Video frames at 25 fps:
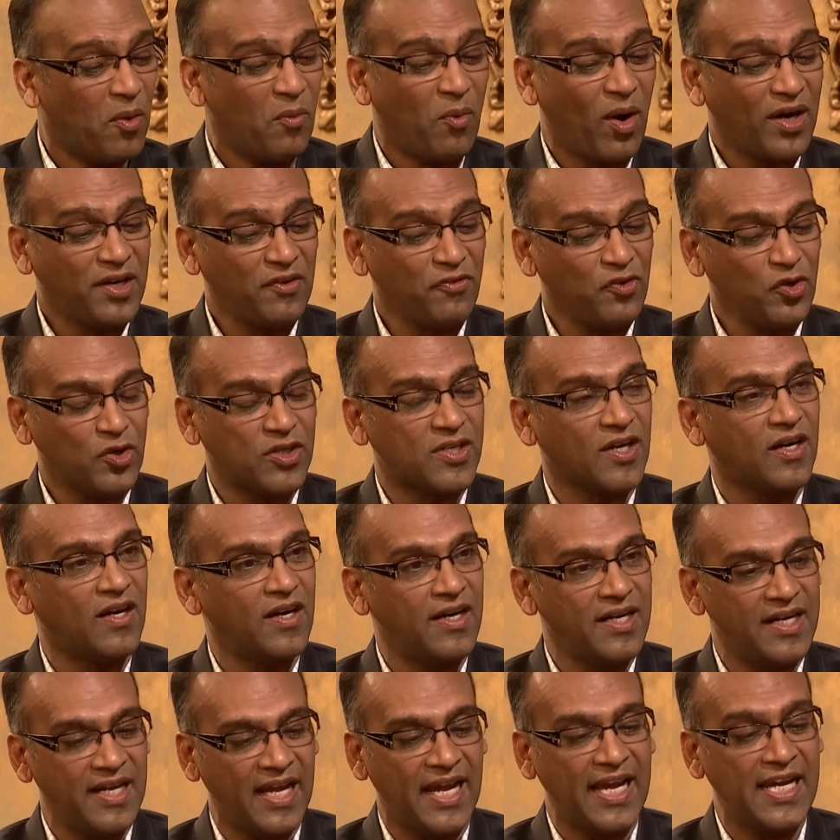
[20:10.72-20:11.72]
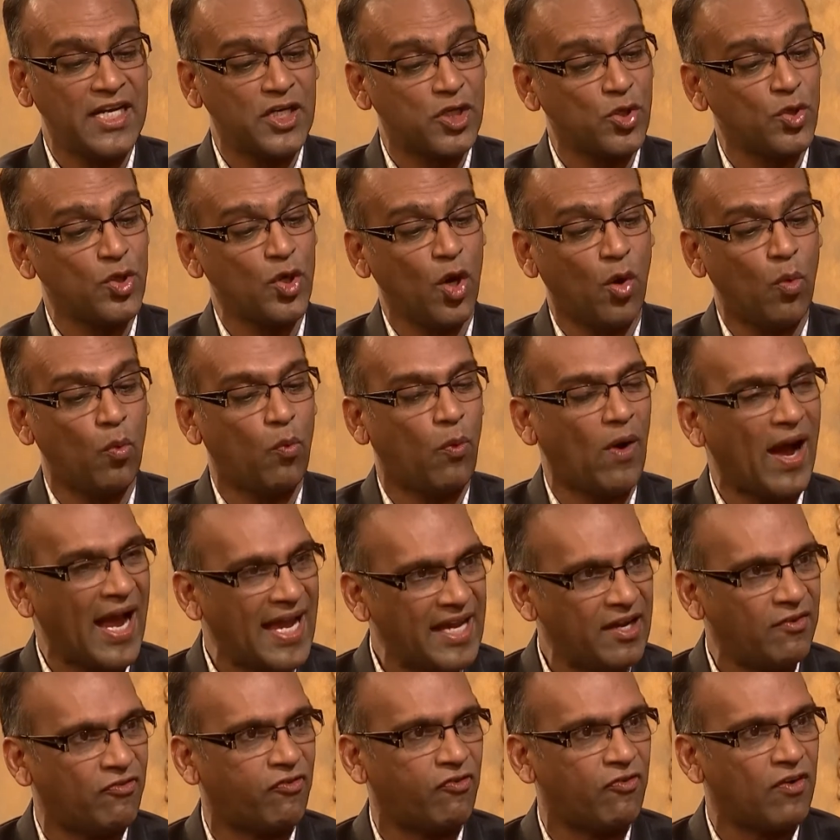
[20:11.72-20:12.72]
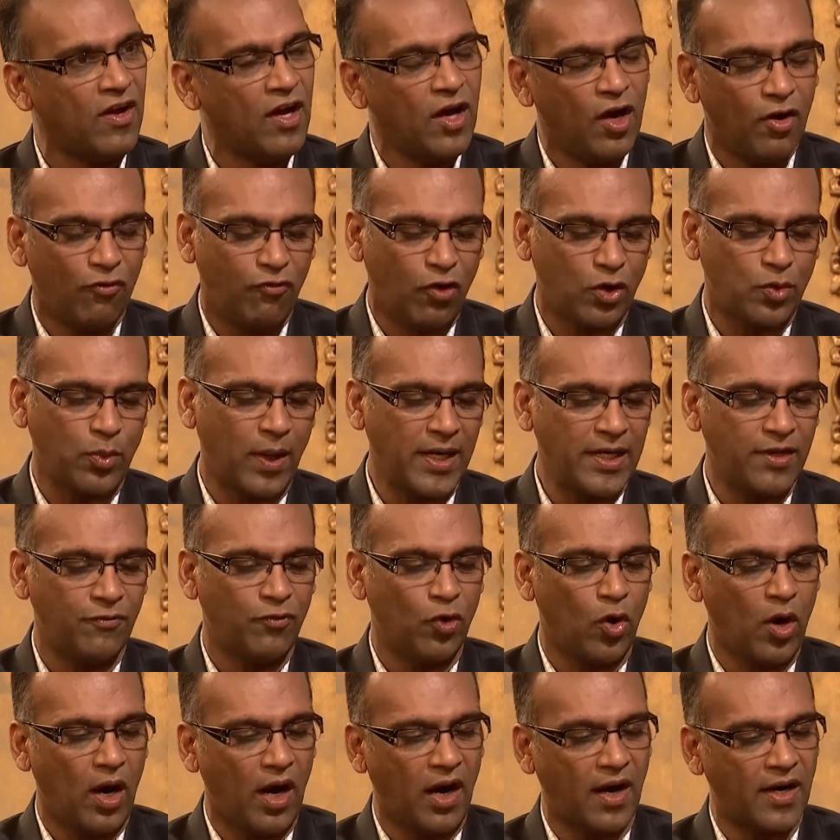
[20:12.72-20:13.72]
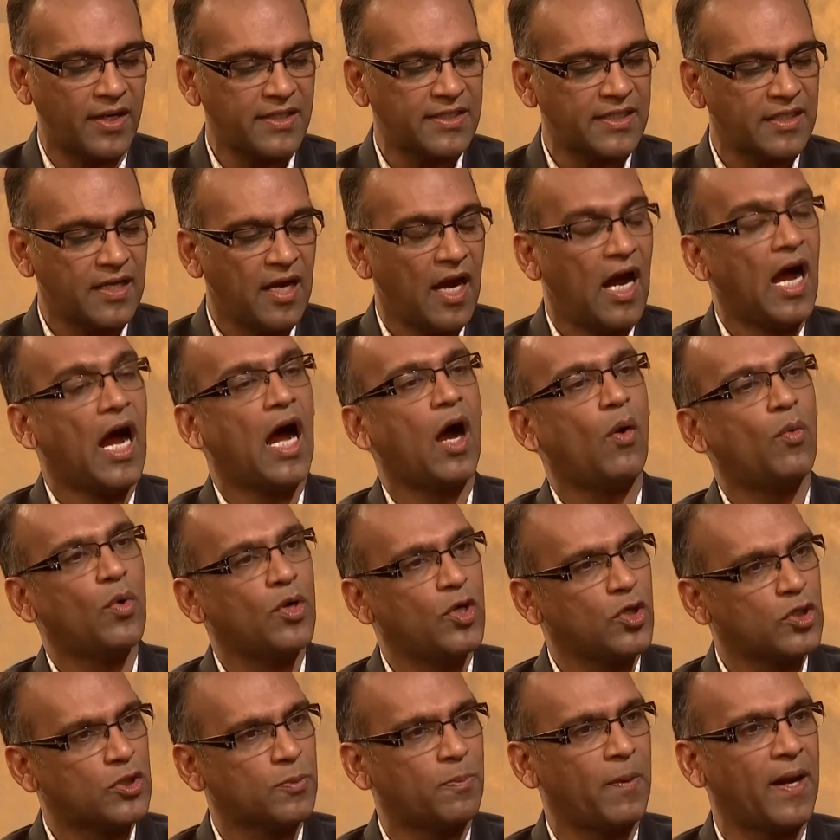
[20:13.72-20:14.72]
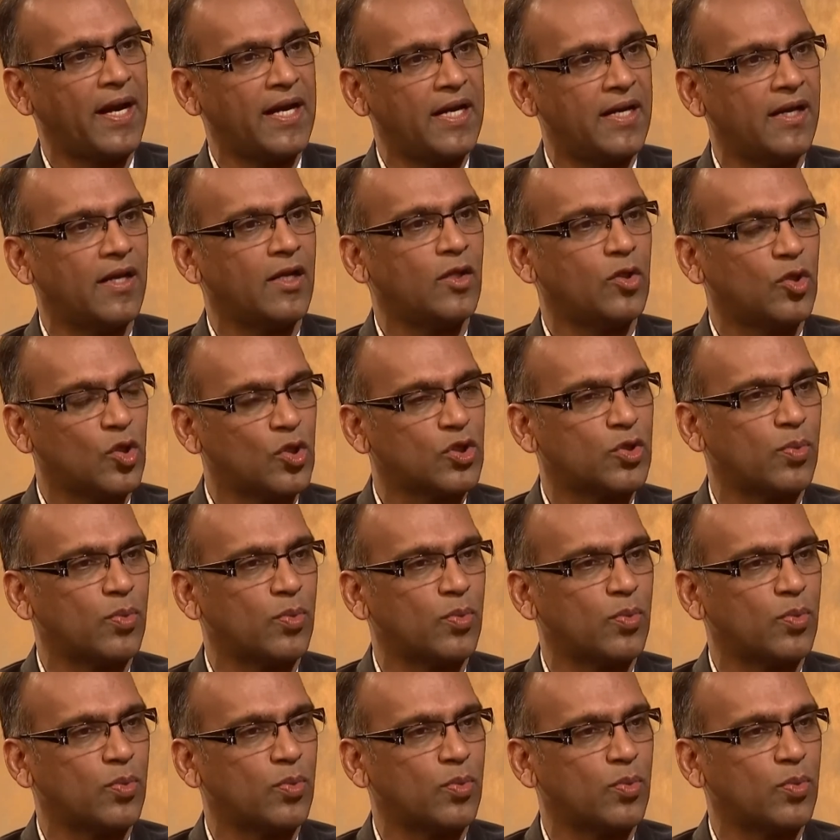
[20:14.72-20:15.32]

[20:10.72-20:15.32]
What if you turned into your wife for 24 hours? How would you spend those